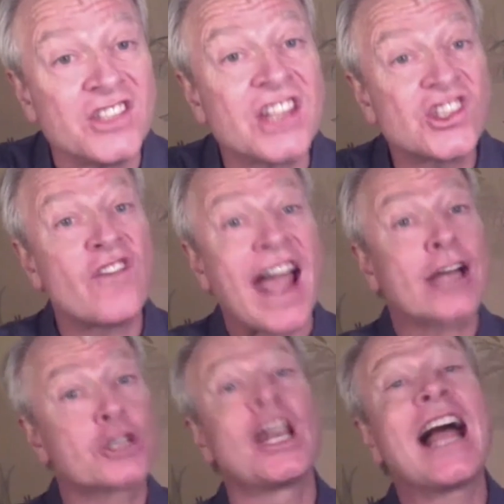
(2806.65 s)
that
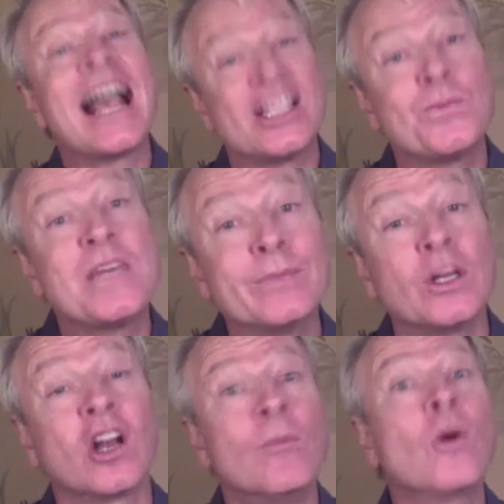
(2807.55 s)
self-actualized
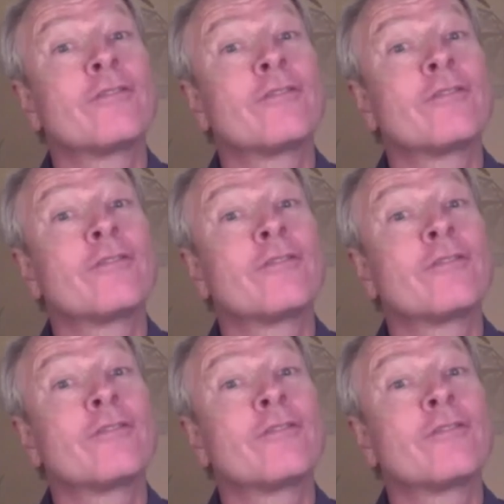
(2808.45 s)
people are more